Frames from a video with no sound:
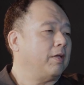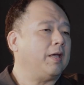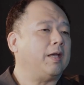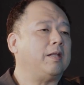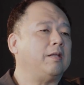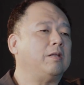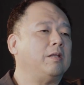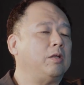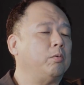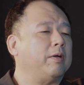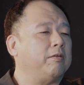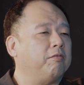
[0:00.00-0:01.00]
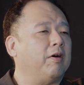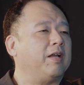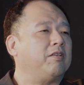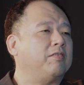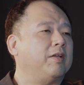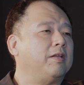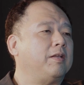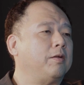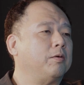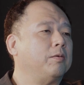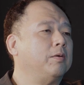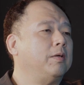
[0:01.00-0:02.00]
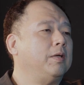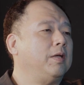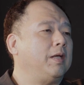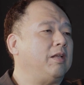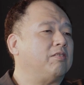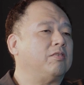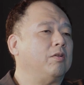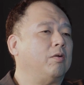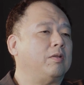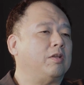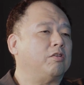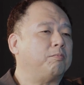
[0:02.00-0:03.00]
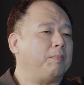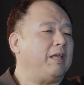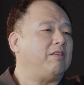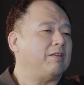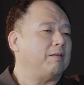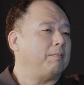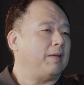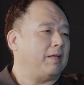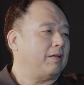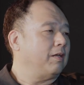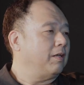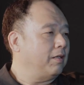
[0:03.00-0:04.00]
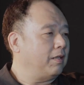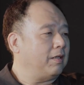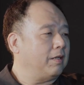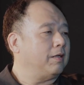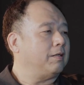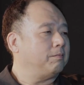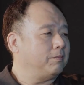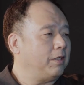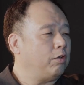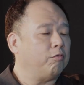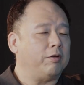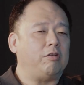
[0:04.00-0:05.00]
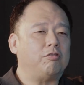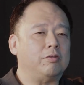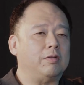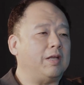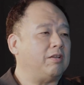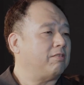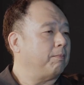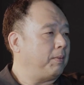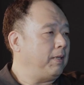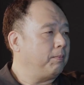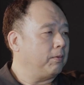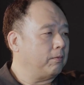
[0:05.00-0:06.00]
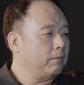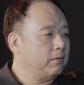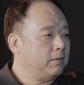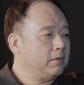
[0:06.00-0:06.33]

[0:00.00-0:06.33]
And they were advised that, you know, it's not the space that make the um, innovation, it's the people.